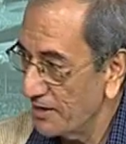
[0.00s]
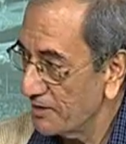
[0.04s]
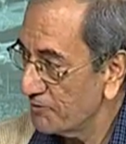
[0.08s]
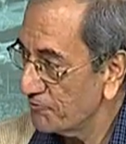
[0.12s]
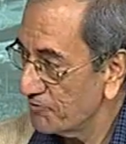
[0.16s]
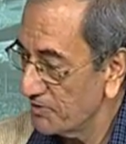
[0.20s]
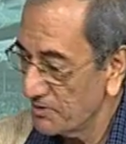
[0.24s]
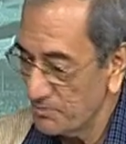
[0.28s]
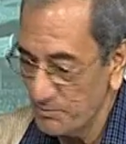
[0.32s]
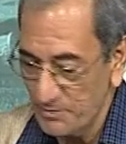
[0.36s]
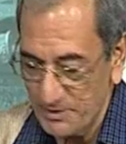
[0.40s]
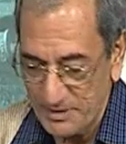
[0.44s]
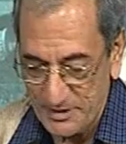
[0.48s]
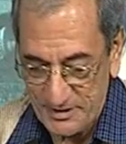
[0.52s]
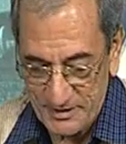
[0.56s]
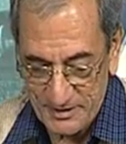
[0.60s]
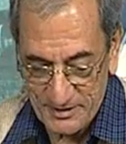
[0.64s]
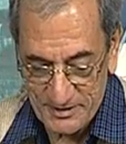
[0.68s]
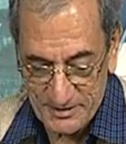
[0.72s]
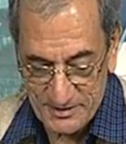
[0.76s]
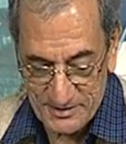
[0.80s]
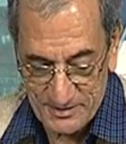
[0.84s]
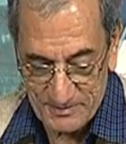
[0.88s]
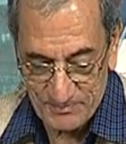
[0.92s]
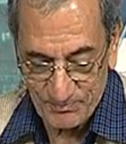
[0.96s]
palanquin
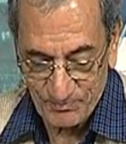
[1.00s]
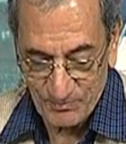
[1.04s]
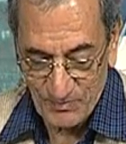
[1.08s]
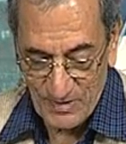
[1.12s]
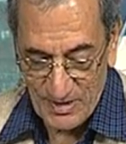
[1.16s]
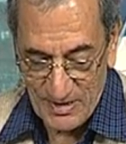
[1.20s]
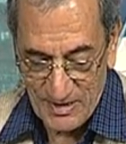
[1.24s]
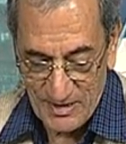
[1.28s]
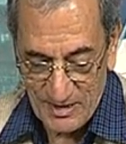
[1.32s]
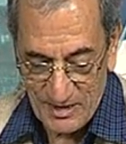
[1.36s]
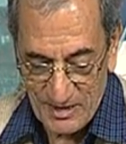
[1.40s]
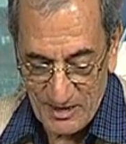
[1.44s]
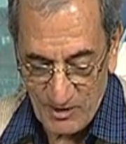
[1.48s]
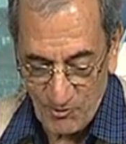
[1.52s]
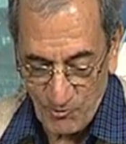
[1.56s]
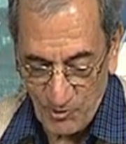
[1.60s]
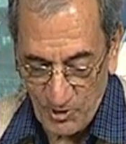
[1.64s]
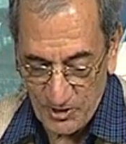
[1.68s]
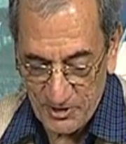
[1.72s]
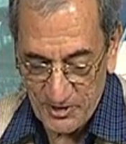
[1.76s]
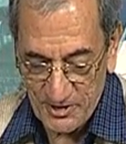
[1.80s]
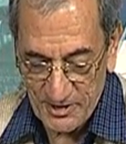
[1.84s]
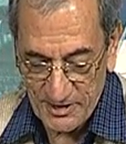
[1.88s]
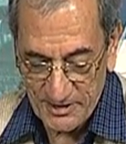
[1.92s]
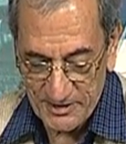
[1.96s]
bearers,
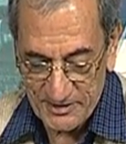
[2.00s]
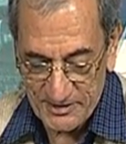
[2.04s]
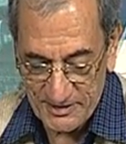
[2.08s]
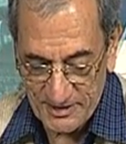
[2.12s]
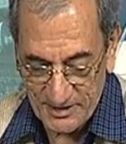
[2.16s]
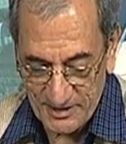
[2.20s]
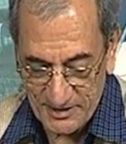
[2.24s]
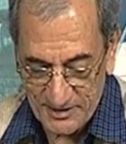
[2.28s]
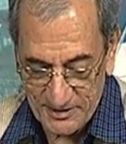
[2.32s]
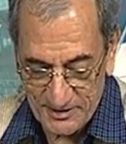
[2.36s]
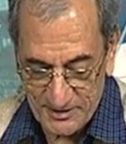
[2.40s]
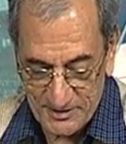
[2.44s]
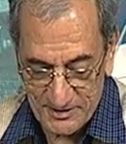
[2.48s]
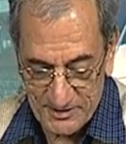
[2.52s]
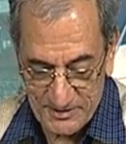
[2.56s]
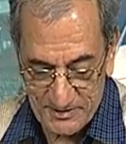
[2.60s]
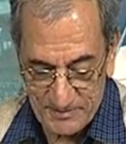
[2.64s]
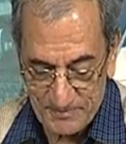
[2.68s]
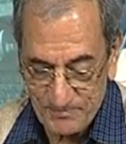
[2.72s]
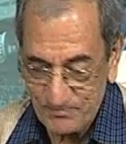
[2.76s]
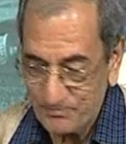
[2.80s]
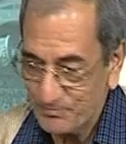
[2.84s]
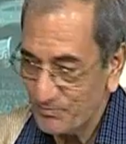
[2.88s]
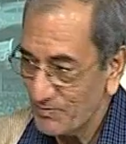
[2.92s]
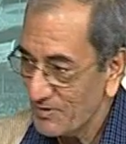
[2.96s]
wandering
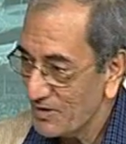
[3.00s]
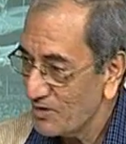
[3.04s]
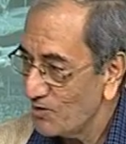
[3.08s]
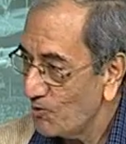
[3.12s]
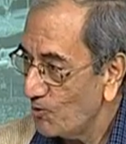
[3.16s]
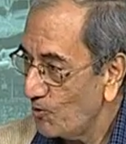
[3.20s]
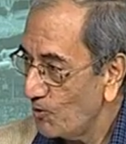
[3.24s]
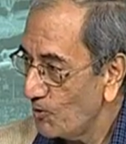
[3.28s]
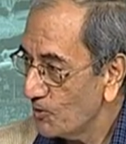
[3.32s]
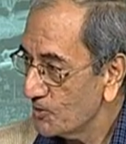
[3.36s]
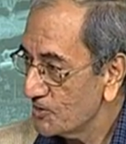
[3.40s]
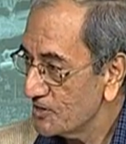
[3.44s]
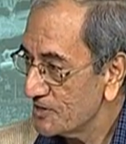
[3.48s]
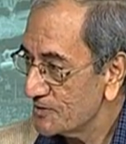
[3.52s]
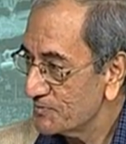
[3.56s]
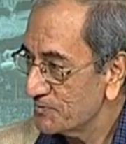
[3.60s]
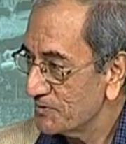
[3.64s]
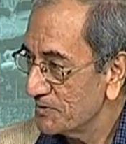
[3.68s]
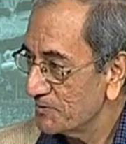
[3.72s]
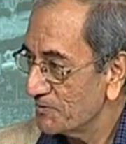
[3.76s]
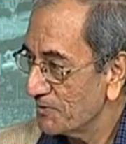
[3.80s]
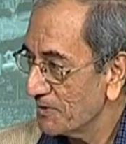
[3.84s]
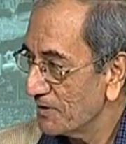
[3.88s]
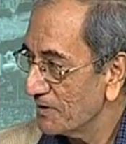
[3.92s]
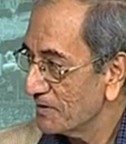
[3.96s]
singers, all these
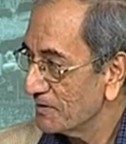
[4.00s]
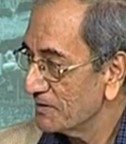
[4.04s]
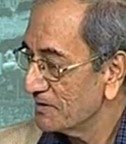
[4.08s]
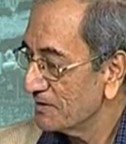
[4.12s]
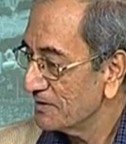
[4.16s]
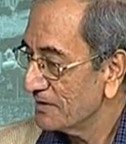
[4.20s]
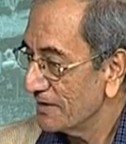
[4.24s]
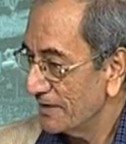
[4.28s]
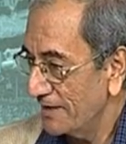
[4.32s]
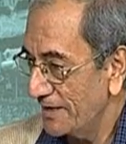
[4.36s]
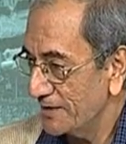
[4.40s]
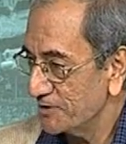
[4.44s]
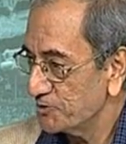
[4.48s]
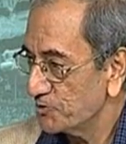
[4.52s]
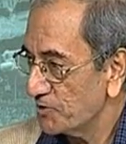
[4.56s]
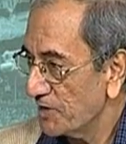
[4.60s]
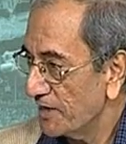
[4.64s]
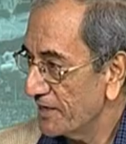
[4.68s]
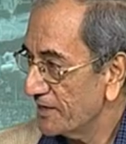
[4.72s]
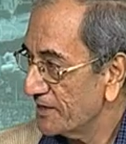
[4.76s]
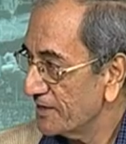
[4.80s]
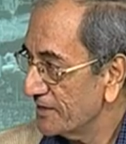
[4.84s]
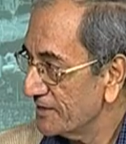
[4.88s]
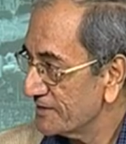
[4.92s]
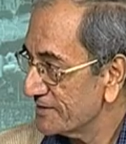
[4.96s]
people, as you
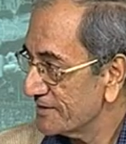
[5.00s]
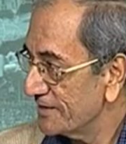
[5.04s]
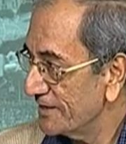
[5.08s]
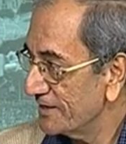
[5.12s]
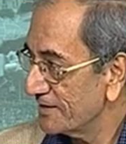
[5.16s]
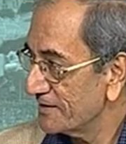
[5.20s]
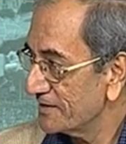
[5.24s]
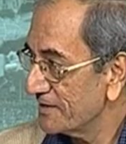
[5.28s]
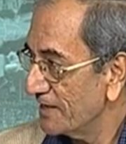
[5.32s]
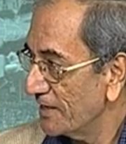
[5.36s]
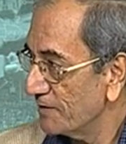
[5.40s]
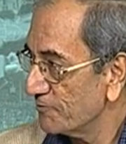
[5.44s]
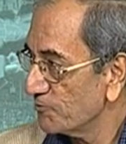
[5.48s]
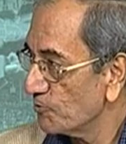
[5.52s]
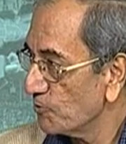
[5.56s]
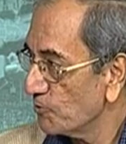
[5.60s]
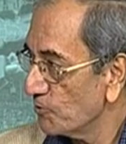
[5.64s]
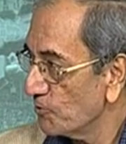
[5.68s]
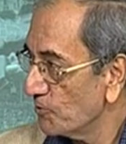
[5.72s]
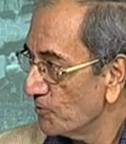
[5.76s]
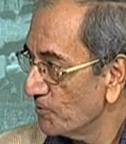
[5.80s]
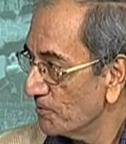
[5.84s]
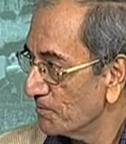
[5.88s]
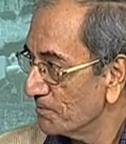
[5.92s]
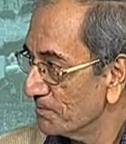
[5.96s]
rightly said, have
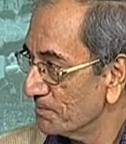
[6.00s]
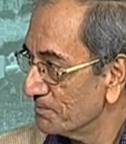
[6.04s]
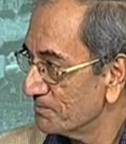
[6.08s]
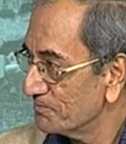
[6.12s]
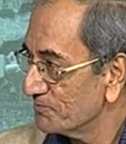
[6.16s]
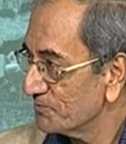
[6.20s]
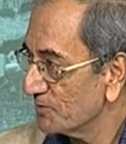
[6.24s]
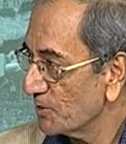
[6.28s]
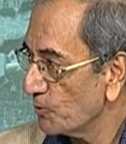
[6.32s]
no home.